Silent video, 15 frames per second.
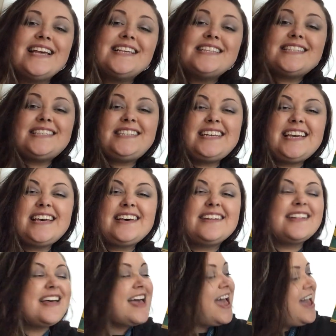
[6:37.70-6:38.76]

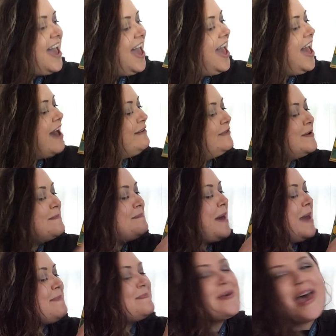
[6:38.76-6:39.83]
still have
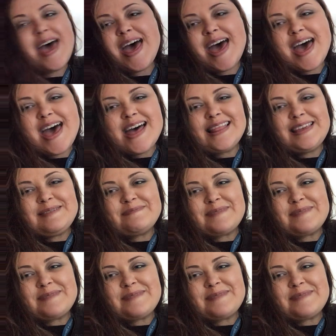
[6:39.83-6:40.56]
my belly